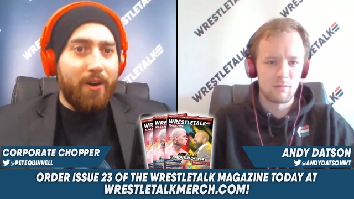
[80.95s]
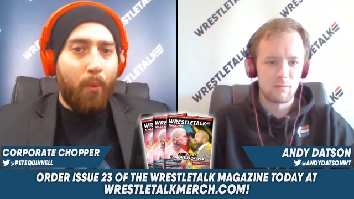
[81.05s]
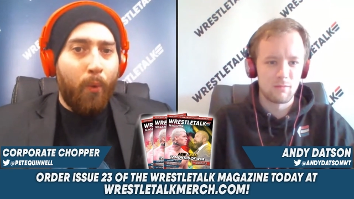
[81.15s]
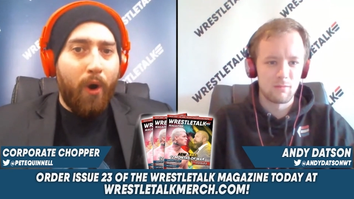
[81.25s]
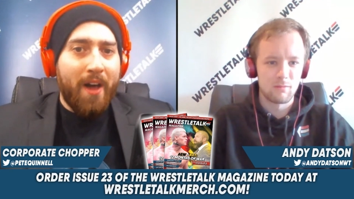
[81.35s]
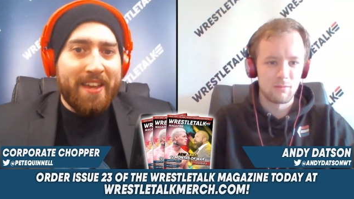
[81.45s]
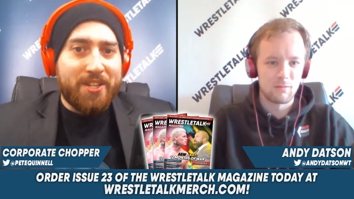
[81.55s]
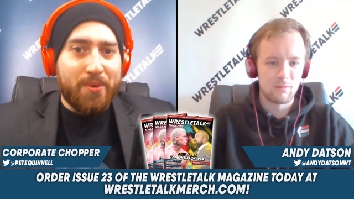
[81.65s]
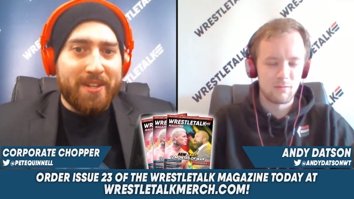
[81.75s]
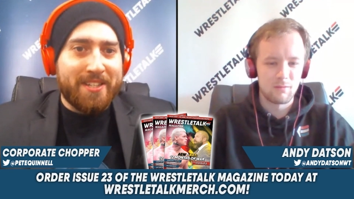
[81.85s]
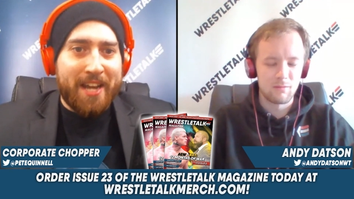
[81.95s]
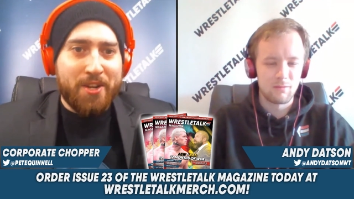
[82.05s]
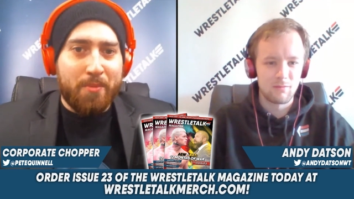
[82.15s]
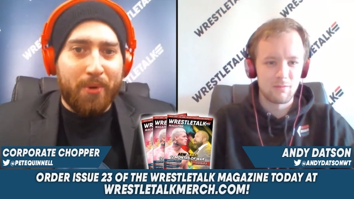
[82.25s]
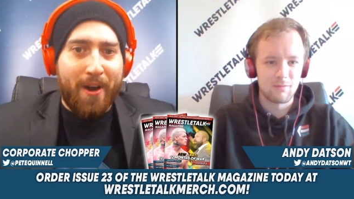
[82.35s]
Speaker 1: What are they doing to
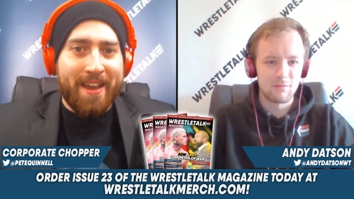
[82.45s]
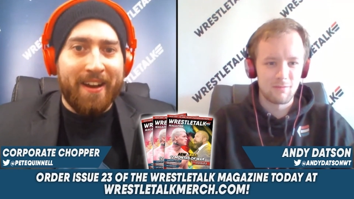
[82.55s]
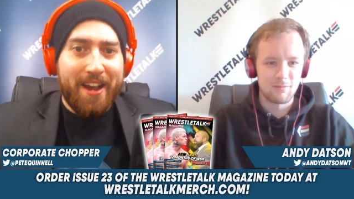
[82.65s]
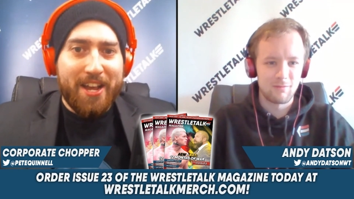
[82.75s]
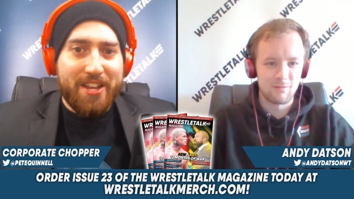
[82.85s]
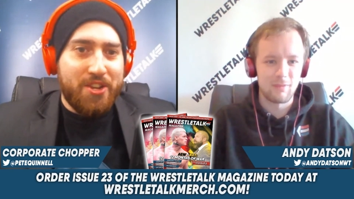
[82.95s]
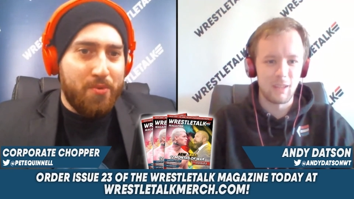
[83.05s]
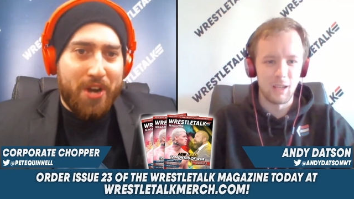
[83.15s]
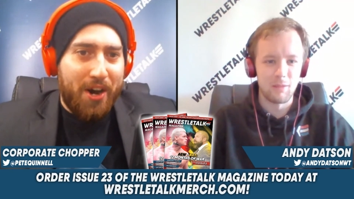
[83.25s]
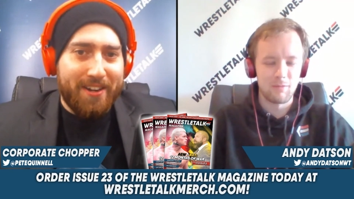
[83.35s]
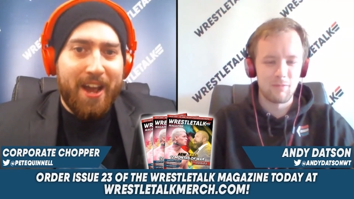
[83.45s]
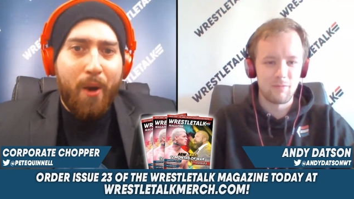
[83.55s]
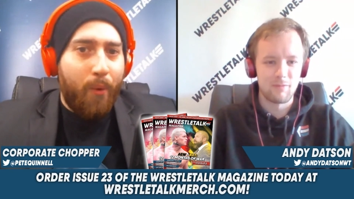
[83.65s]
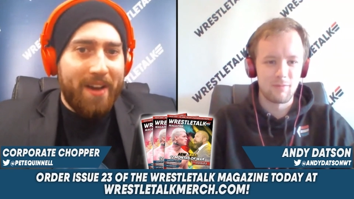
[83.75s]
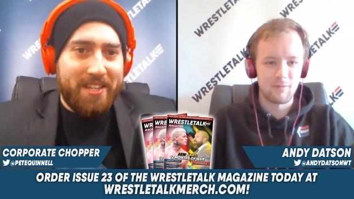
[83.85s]
Daniel Bryan? He, you yeah. can't.
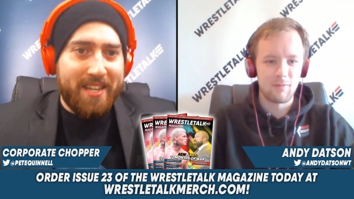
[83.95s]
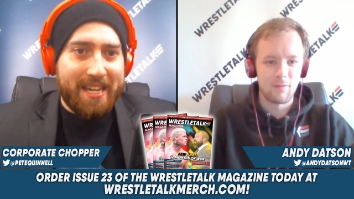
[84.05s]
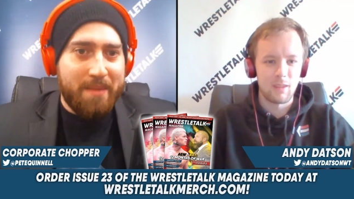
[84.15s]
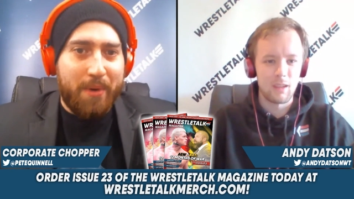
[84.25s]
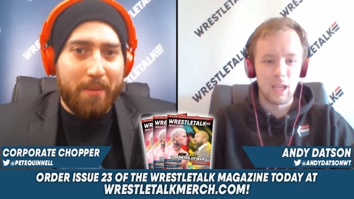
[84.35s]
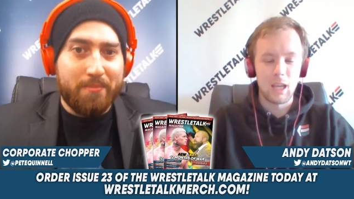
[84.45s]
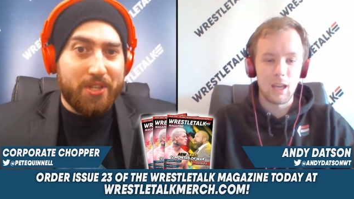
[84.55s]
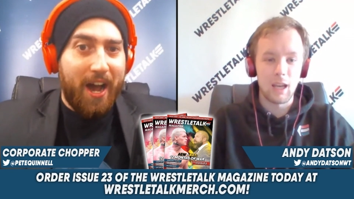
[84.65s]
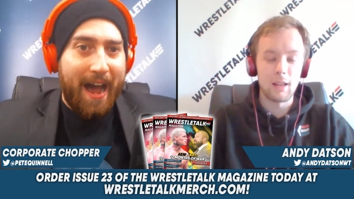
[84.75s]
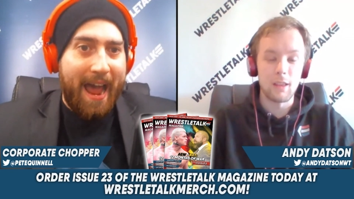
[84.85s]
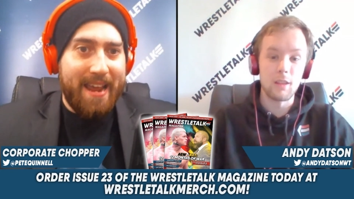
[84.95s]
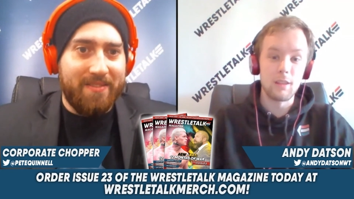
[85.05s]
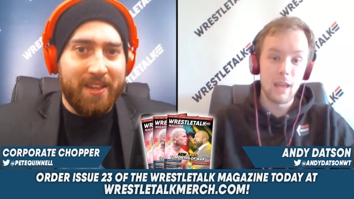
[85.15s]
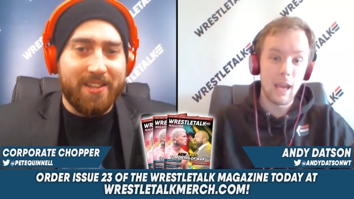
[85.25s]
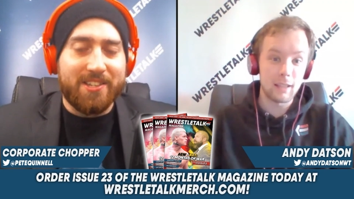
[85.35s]
Why is he taking bumps? And then the
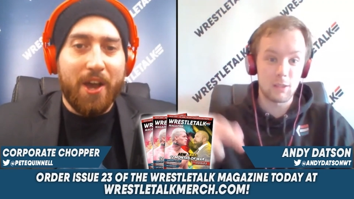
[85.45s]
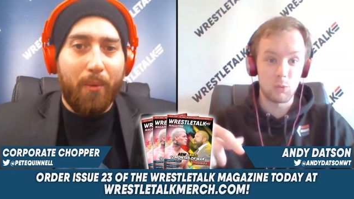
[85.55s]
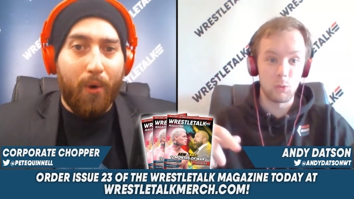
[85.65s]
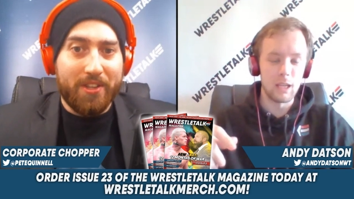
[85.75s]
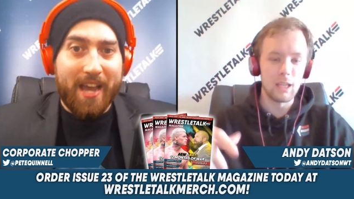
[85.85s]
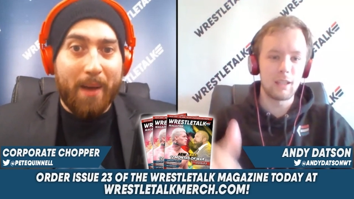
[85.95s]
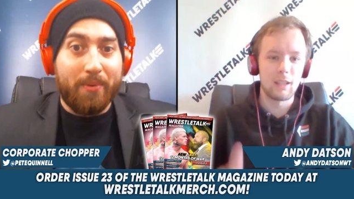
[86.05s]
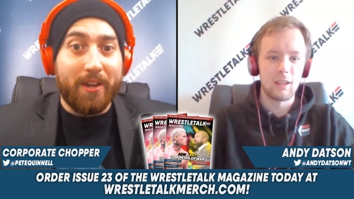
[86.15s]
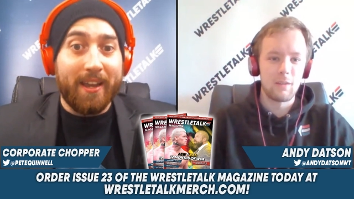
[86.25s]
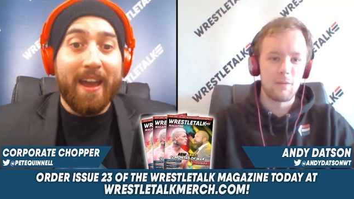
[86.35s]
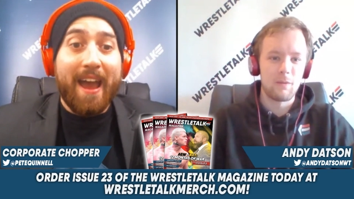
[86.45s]
next this. week, what's happening?